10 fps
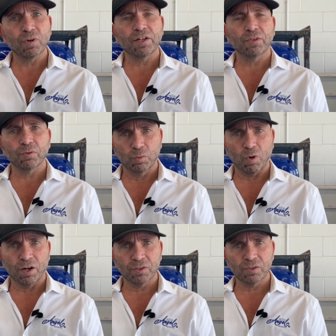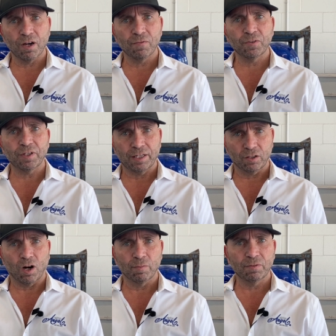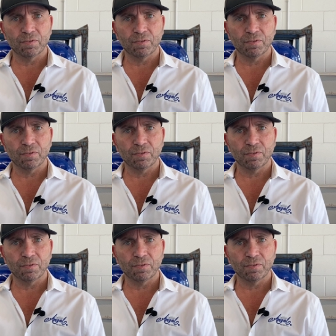run it through a water softener and a carbon